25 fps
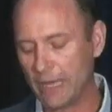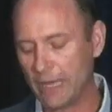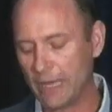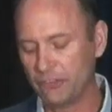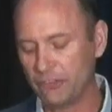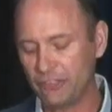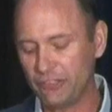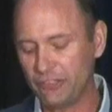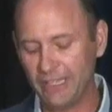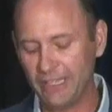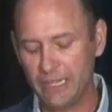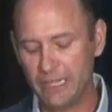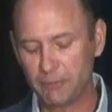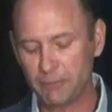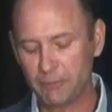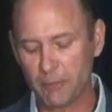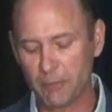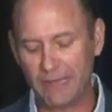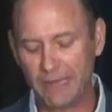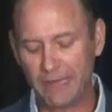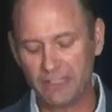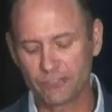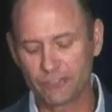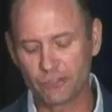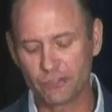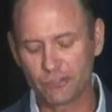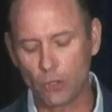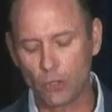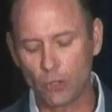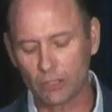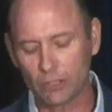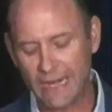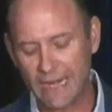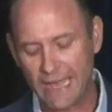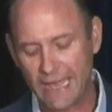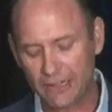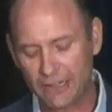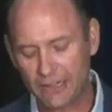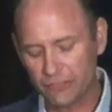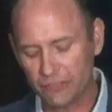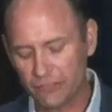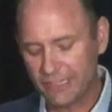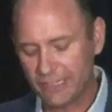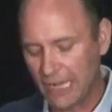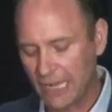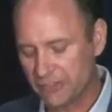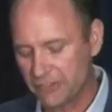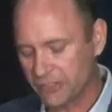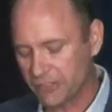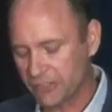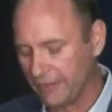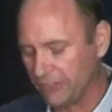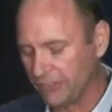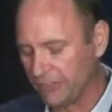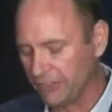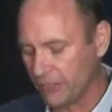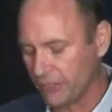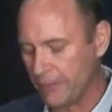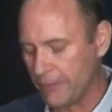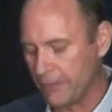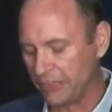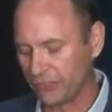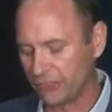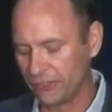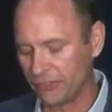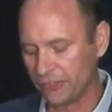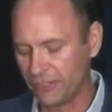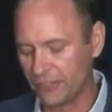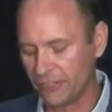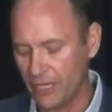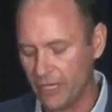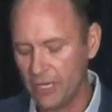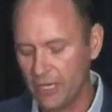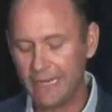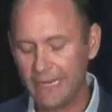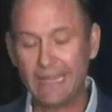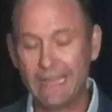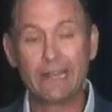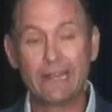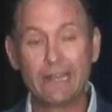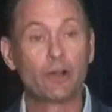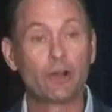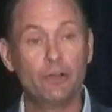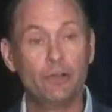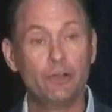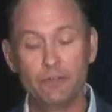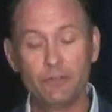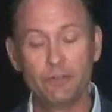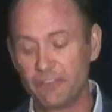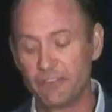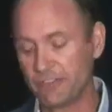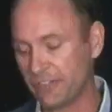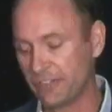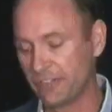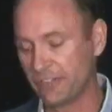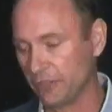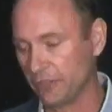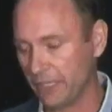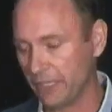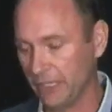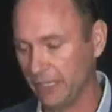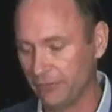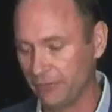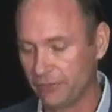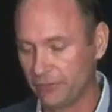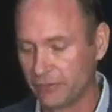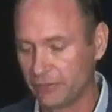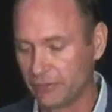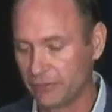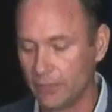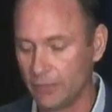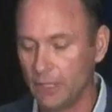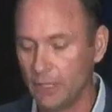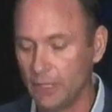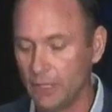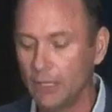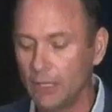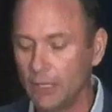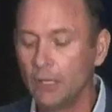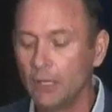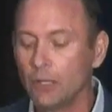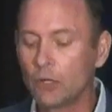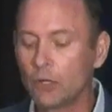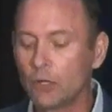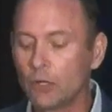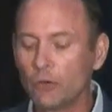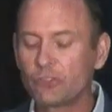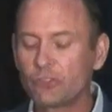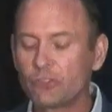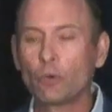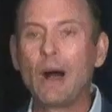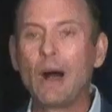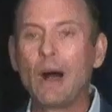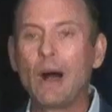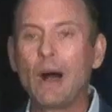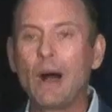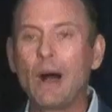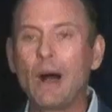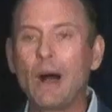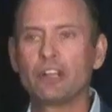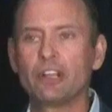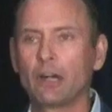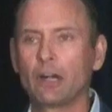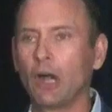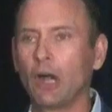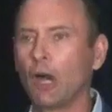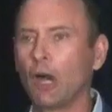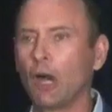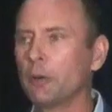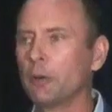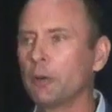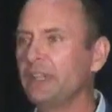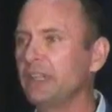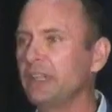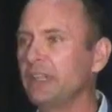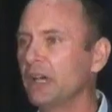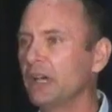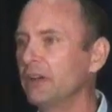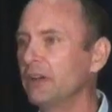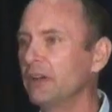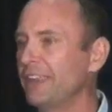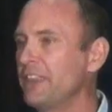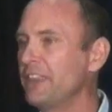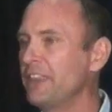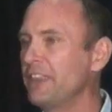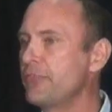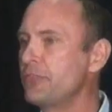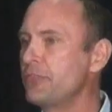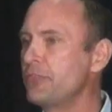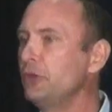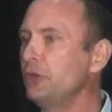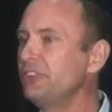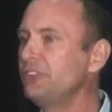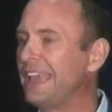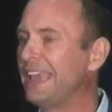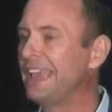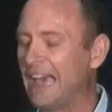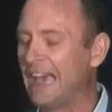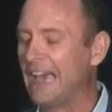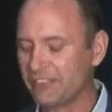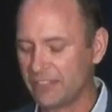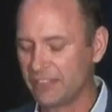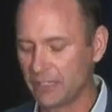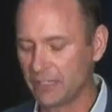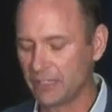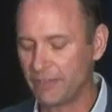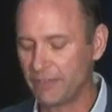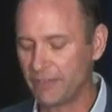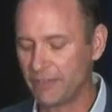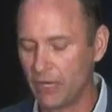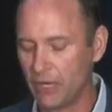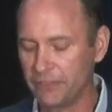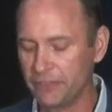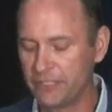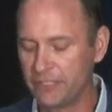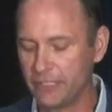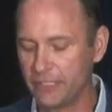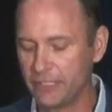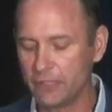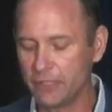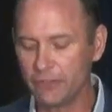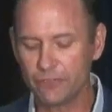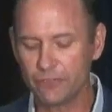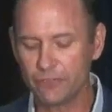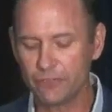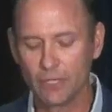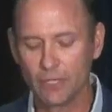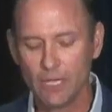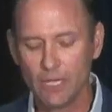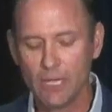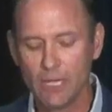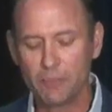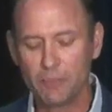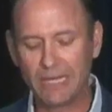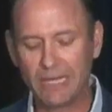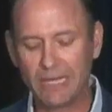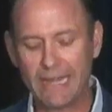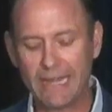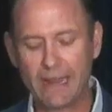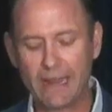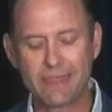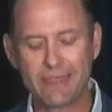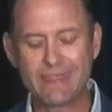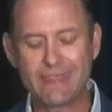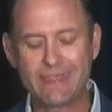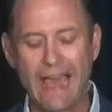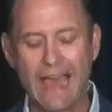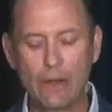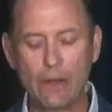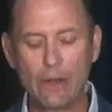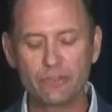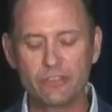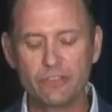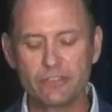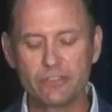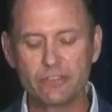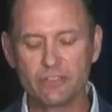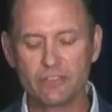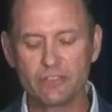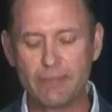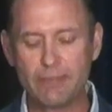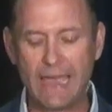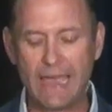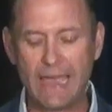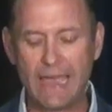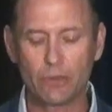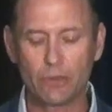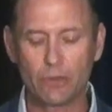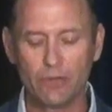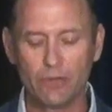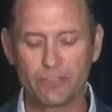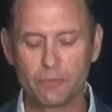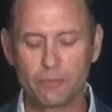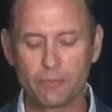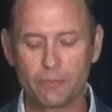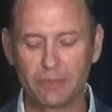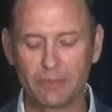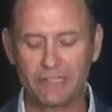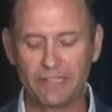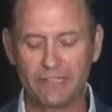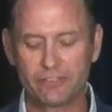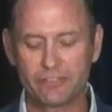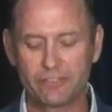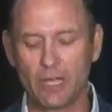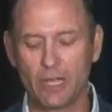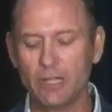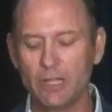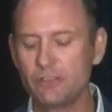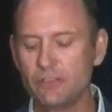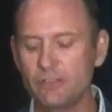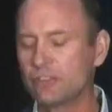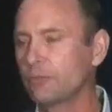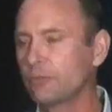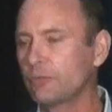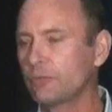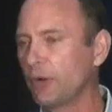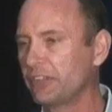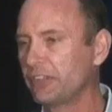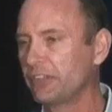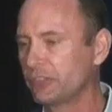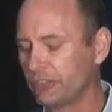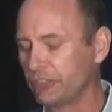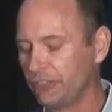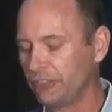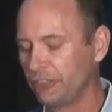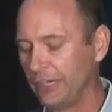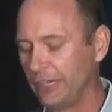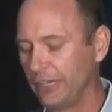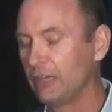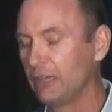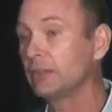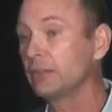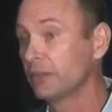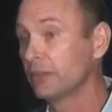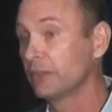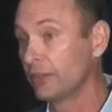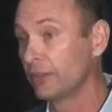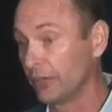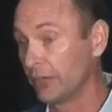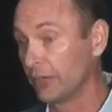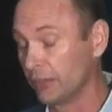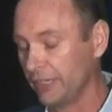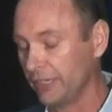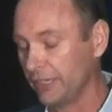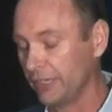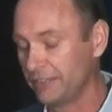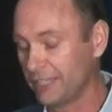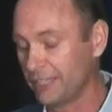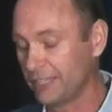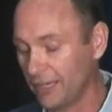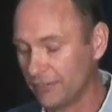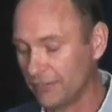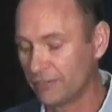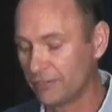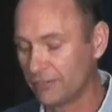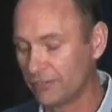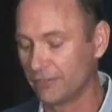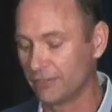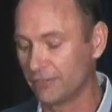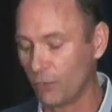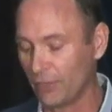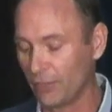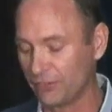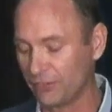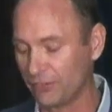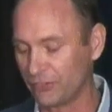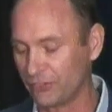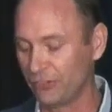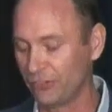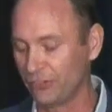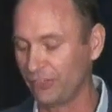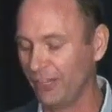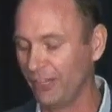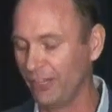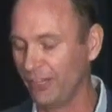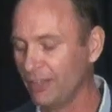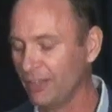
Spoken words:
and implementing solar and energy conservation measures in our new facilities. Coastal Watch and our army of enthusiastic volunteers planted thousands of mangroves and placed tons of oyster shell, literally tons of oyster shell,